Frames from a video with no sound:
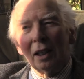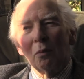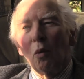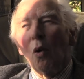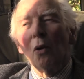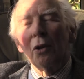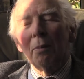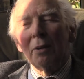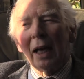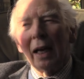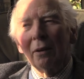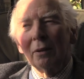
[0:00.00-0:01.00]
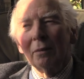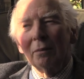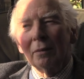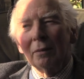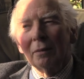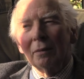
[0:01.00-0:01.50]
I wore them
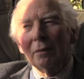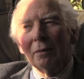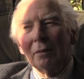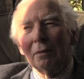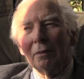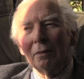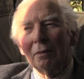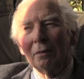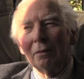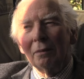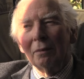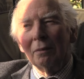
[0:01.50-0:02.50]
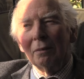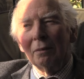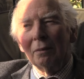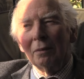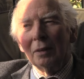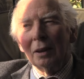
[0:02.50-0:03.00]
down. Was there a breakthrough point, or
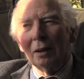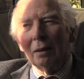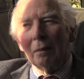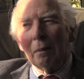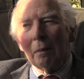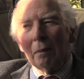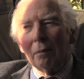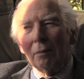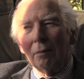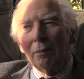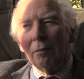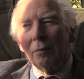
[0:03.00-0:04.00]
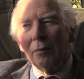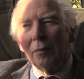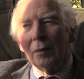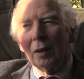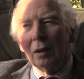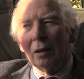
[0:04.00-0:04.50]
did they sort of have an experiment or
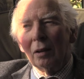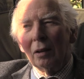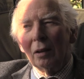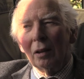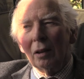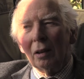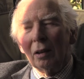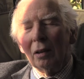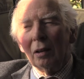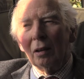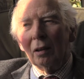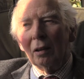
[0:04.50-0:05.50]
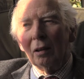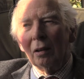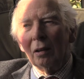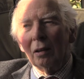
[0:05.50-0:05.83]
something that made it happen?